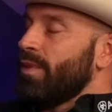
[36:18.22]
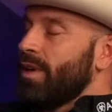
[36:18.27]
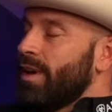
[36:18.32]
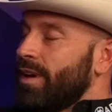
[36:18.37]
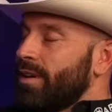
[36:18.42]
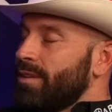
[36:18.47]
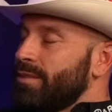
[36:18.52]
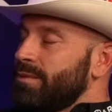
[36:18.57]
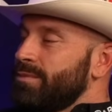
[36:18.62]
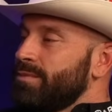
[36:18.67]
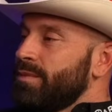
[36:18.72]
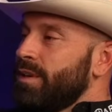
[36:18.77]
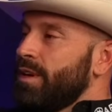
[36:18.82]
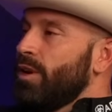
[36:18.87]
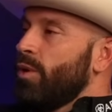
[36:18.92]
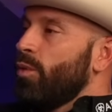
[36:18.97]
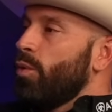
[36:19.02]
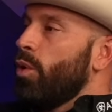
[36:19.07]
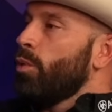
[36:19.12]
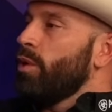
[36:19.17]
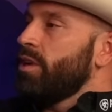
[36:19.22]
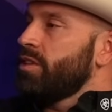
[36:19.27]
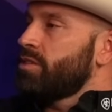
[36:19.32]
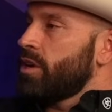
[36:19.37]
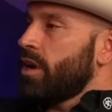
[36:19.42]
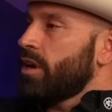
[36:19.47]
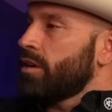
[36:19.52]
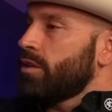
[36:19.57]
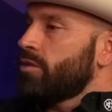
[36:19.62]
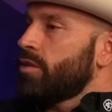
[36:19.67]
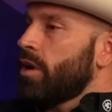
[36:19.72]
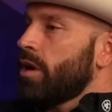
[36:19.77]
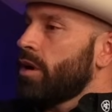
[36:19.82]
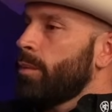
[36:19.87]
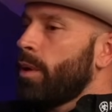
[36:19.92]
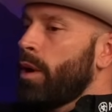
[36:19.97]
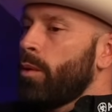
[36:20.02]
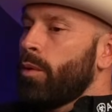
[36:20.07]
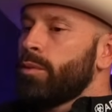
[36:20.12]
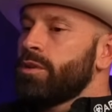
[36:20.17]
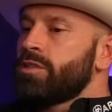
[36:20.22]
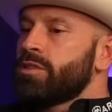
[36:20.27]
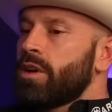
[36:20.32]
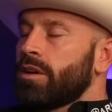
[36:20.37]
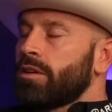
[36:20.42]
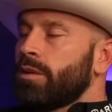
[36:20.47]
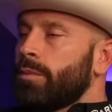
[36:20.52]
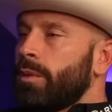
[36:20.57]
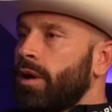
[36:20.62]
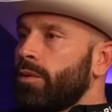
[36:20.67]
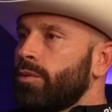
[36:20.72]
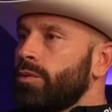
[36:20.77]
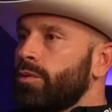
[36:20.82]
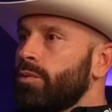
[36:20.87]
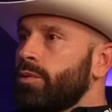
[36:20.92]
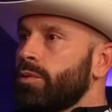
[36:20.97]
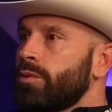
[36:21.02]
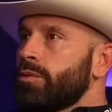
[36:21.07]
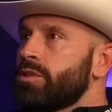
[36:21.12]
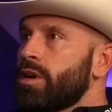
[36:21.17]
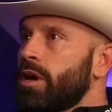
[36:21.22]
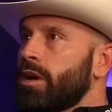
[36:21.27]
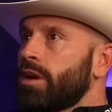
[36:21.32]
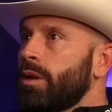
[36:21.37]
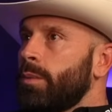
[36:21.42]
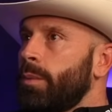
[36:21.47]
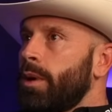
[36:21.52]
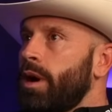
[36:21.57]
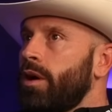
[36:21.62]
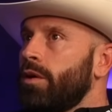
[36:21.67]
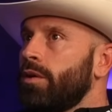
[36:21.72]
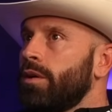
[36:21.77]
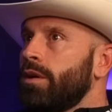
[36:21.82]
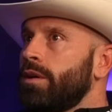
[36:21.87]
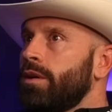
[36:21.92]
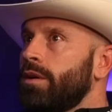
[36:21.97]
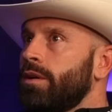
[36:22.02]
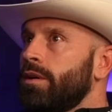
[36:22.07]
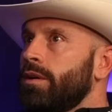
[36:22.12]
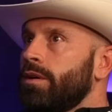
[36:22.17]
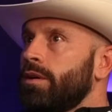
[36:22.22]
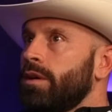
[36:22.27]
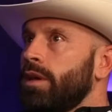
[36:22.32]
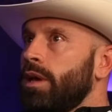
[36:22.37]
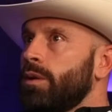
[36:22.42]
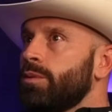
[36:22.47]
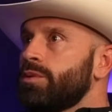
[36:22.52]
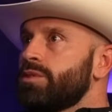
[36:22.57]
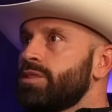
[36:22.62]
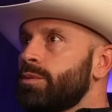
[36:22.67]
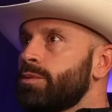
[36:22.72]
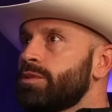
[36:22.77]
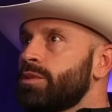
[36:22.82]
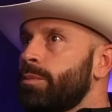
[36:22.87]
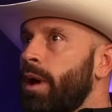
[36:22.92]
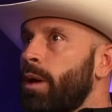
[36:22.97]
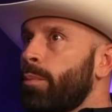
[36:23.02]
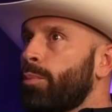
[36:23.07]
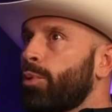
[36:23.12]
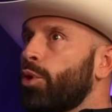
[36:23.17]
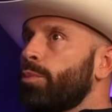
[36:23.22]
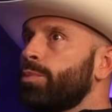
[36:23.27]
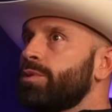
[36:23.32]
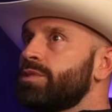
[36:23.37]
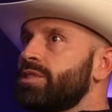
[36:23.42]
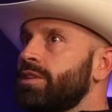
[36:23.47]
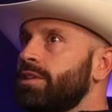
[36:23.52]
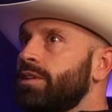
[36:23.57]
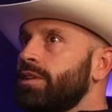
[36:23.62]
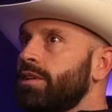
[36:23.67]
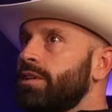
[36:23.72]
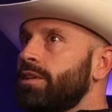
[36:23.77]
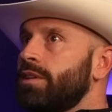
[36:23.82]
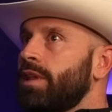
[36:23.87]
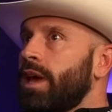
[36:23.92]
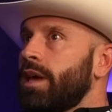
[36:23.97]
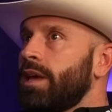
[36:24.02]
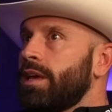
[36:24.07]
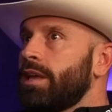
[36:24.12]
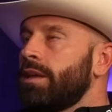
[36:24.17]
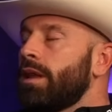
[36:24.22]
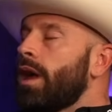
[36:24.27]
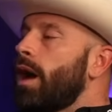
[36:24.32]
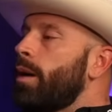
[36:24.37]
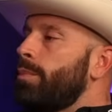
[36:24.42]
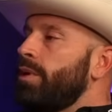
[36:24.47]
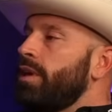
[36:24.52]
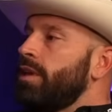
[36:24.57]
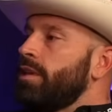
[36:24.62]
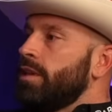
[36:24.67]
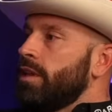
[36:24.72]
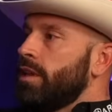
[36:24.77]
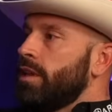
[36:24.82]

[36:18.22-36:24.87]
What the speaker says: Yeah. Well, we talk about what we talked about. We were talking about it was about purpose and the like it not being